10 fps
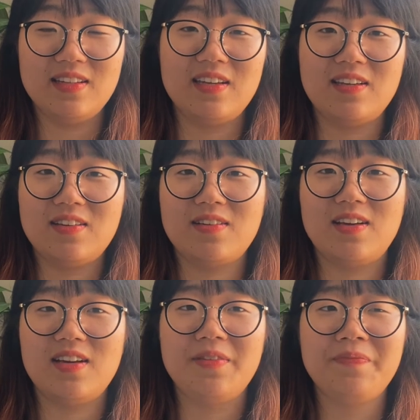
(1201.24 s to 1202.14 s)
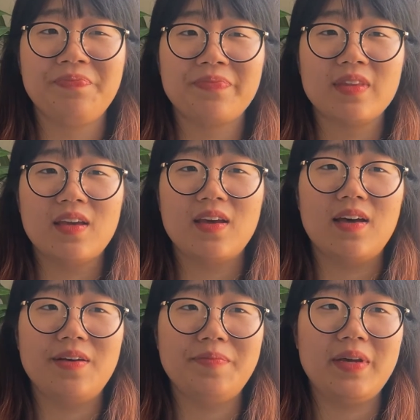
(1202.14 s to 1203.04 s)
in Korea.
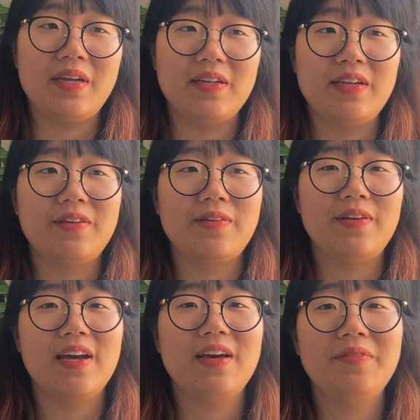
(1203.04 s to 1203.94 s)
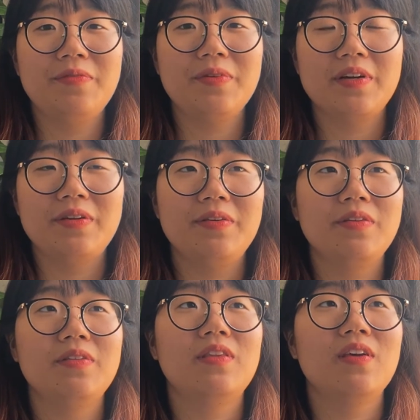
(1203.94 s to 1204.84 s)
back in Korea.
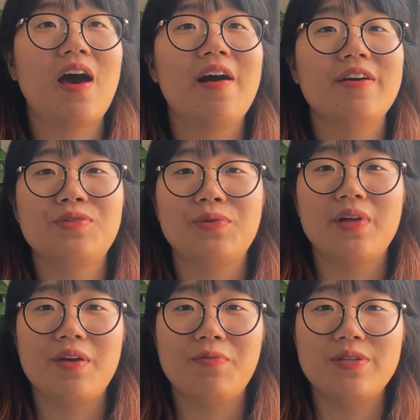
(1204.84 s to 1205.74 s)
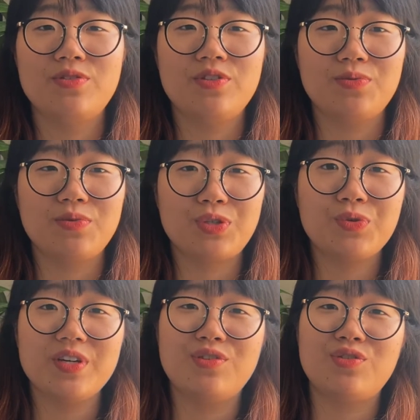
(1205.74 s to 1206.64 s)
The high school I went to was
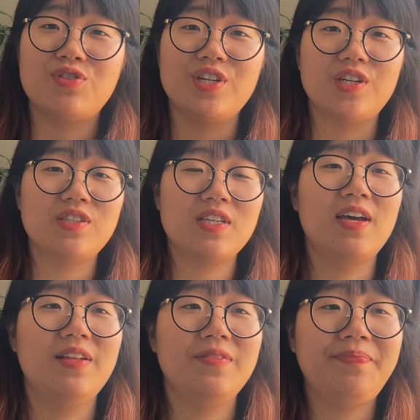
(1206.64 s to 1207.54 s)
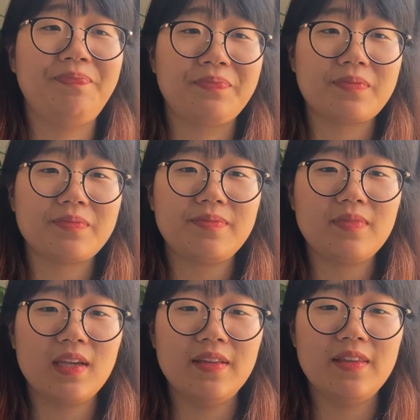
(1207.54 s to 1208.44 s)
quite strict, and
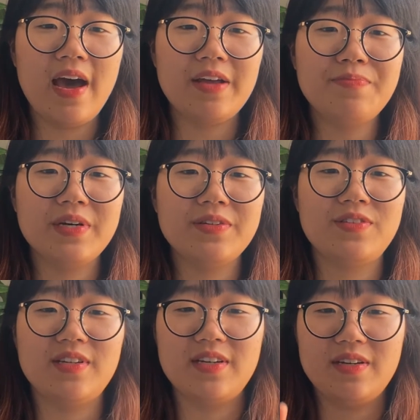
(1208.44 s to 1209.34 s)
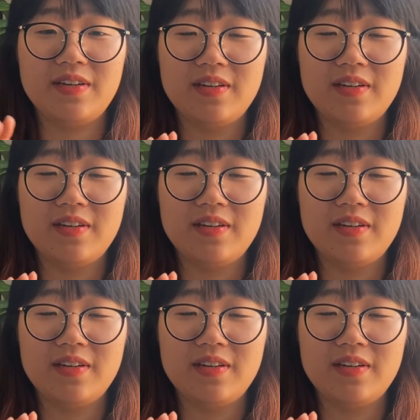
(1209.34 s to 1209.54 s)
the headmaster